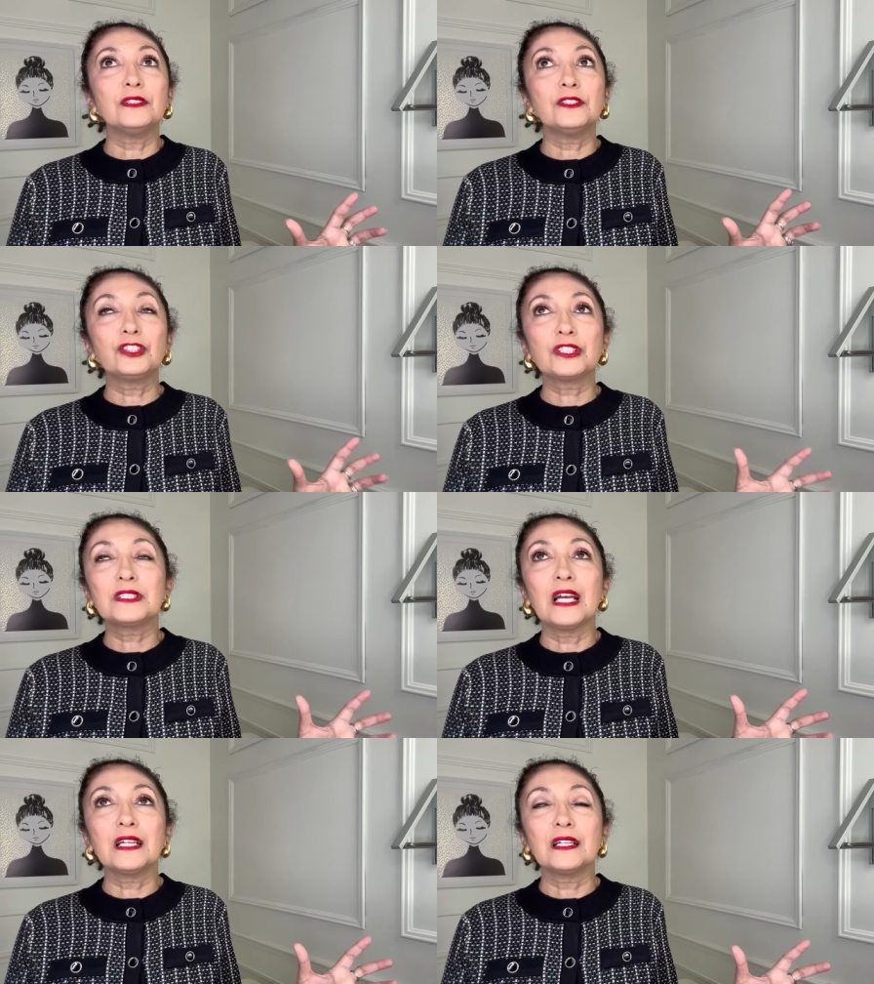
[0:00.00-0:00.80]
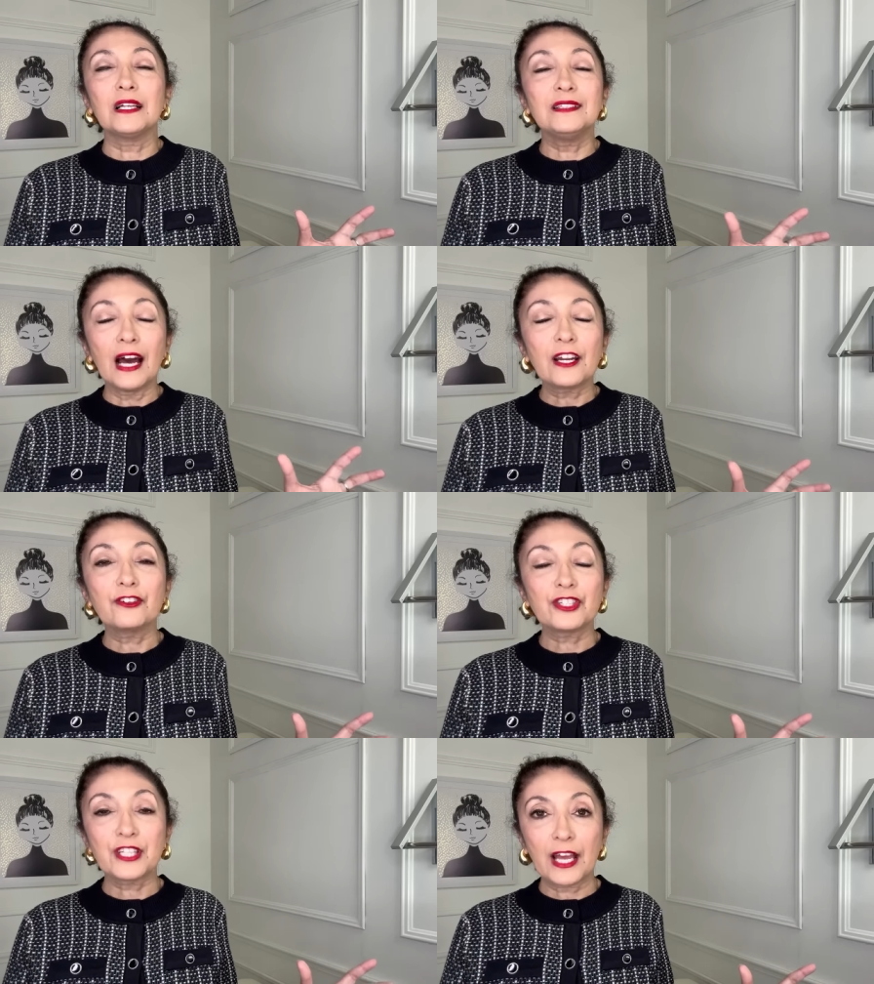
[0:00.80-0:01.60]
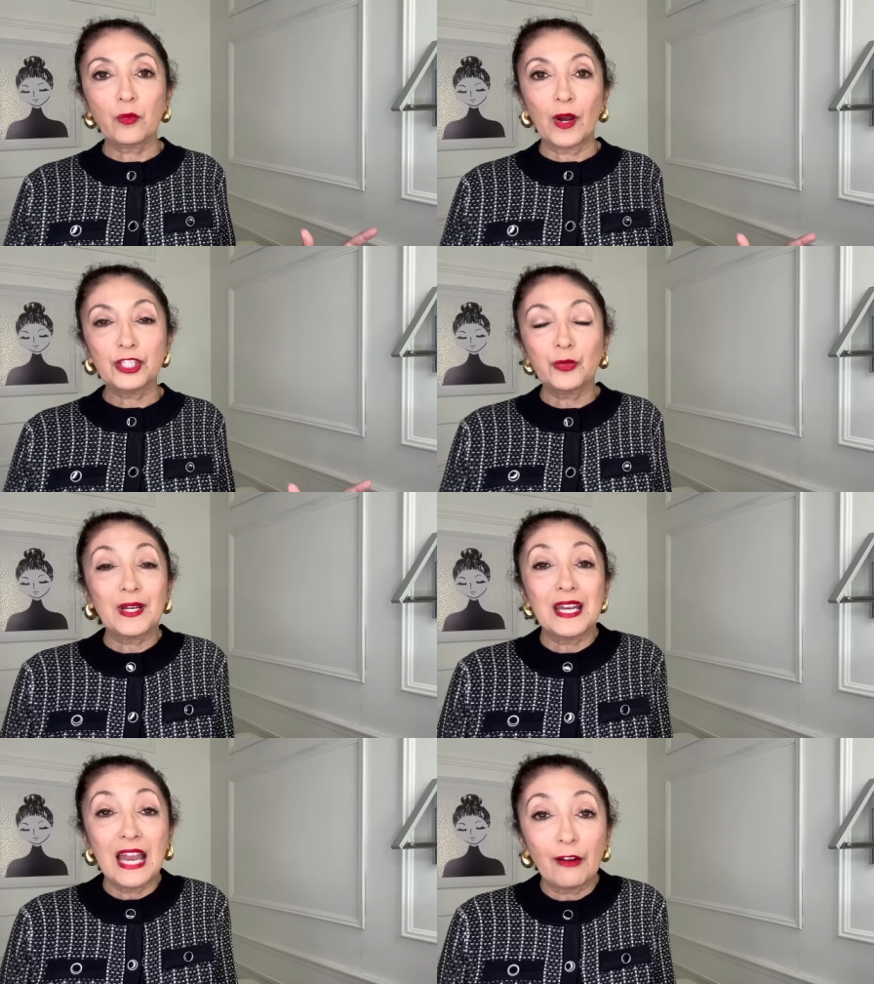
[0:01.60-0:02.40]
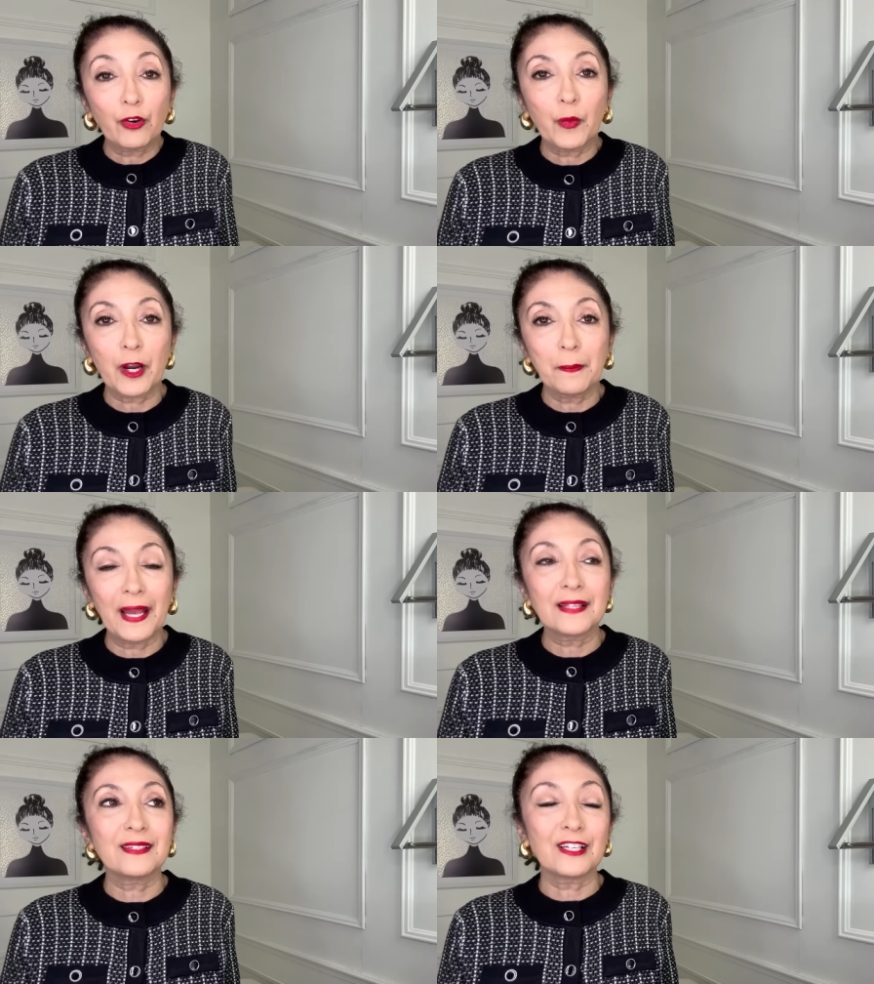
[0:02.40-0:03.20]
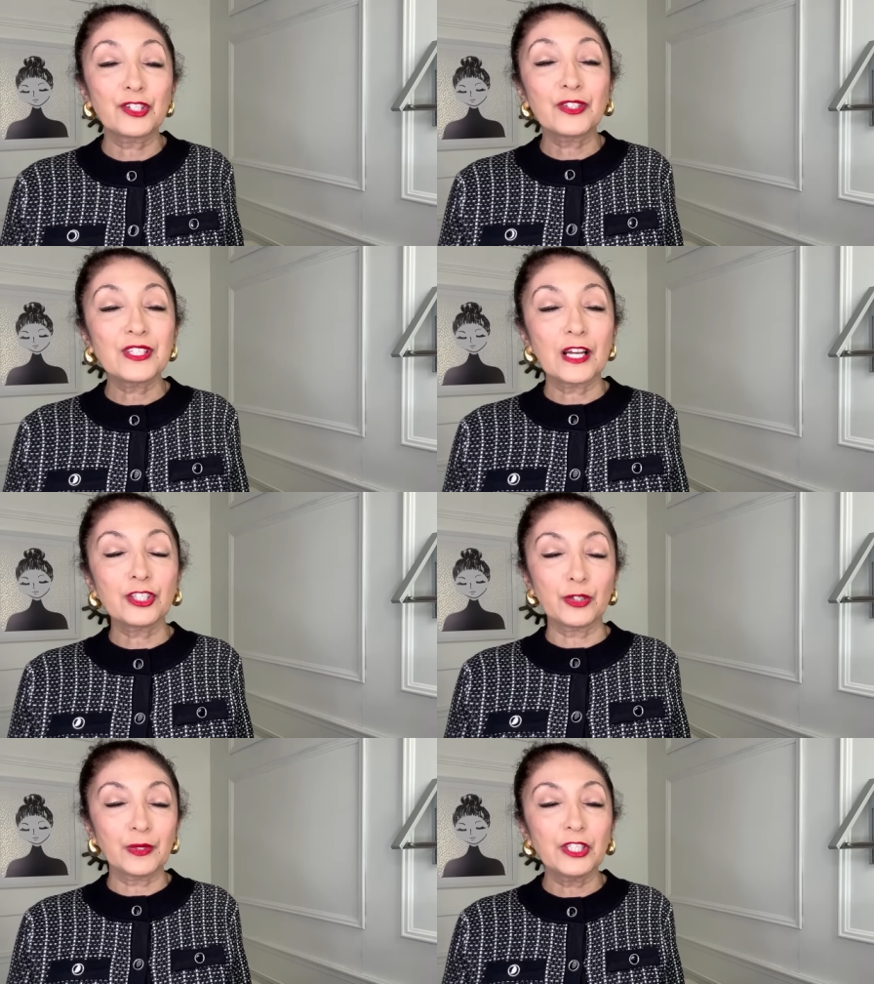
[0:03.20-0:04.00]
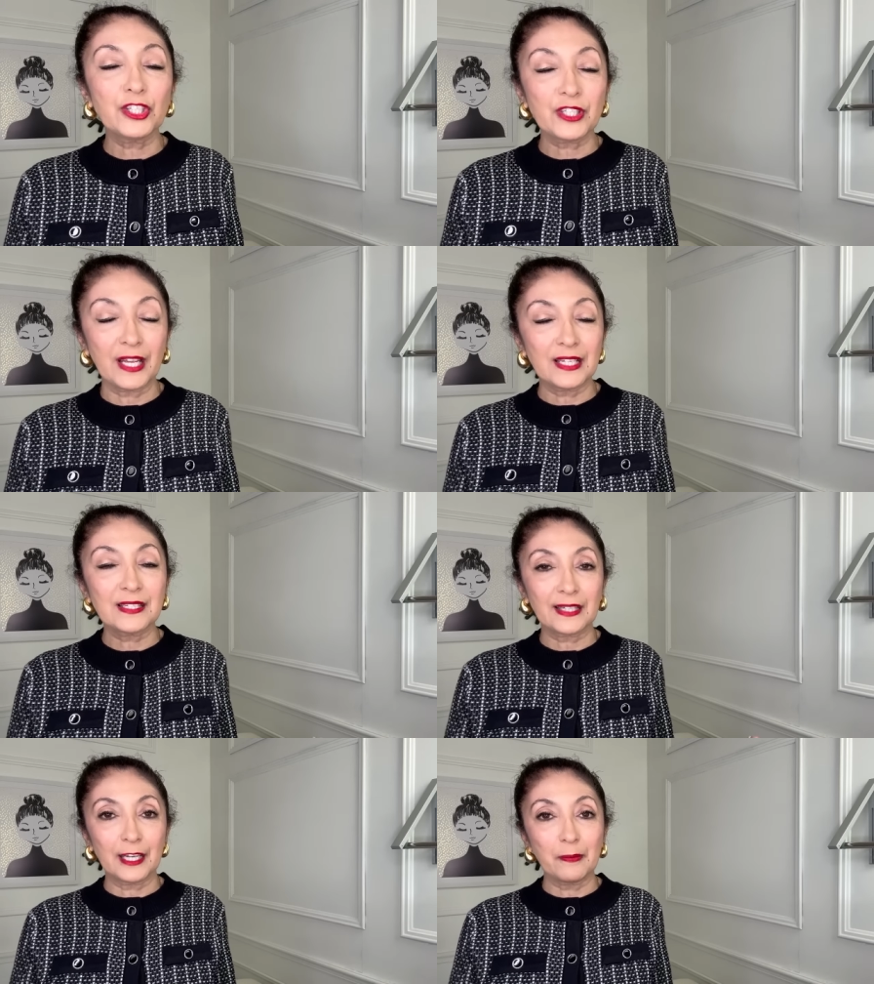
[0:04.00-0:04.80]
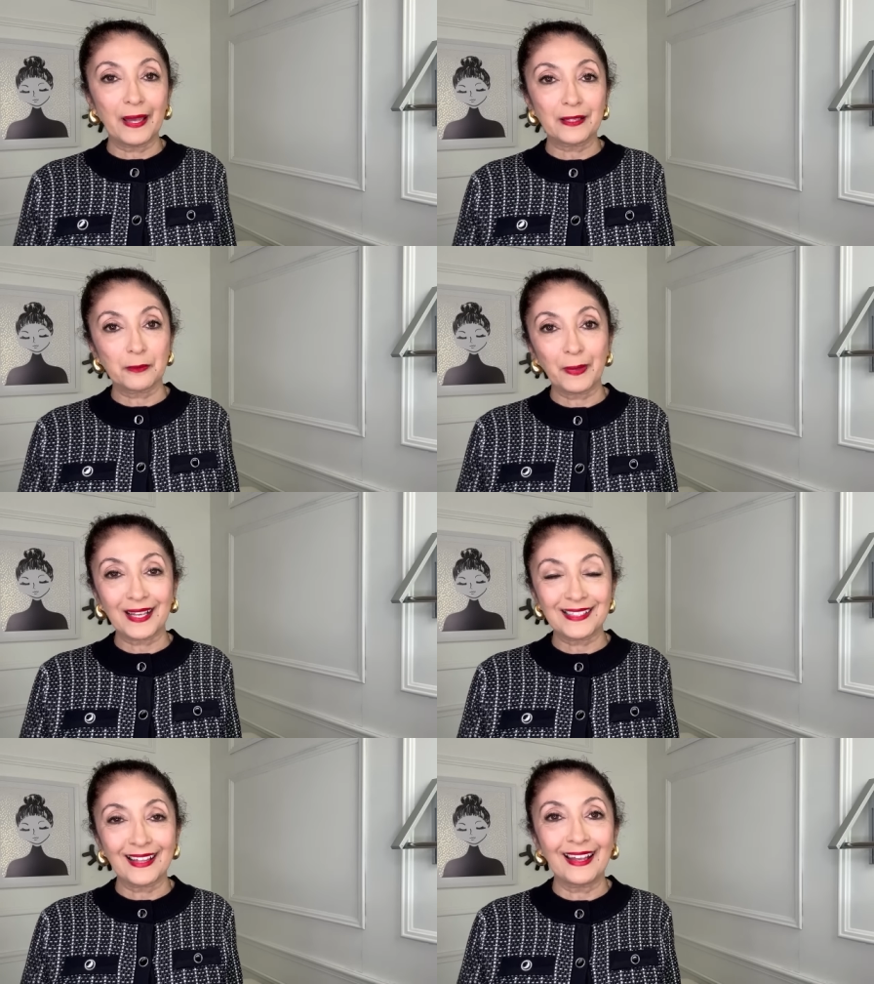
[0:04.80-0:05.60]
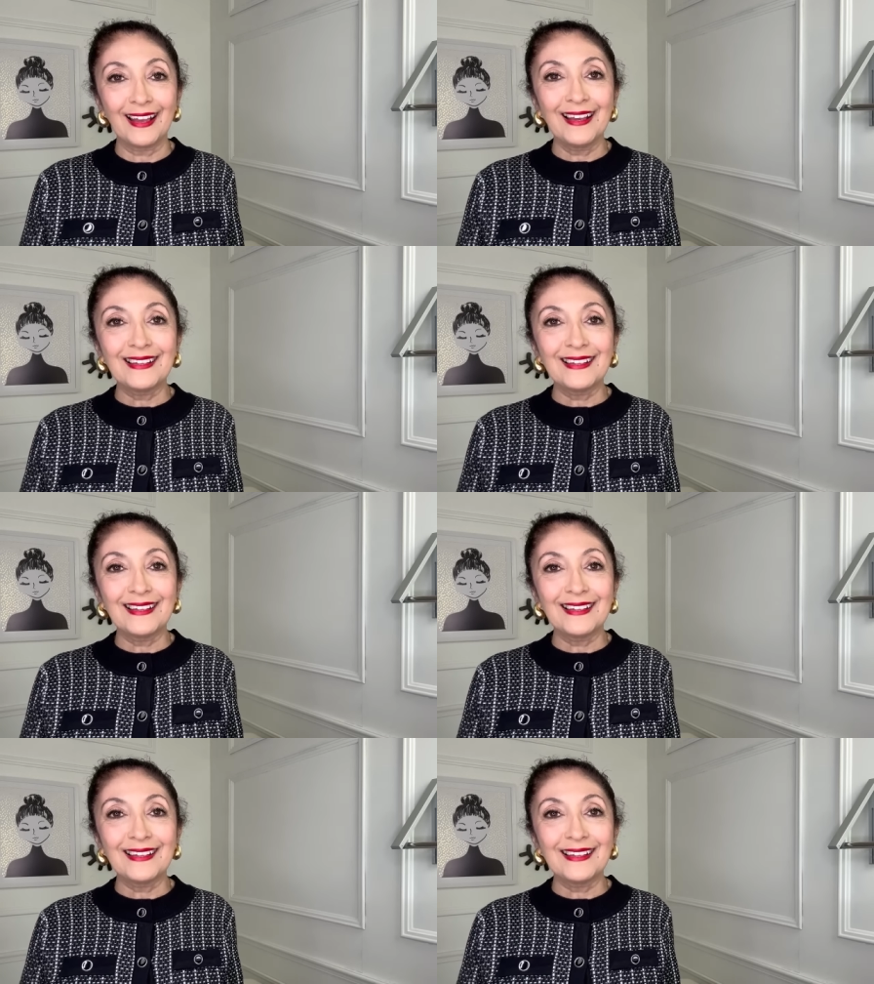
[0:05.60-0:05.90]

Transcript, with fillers: just not understand why she would never wear pants and it turns out she really just hated skinny pants because they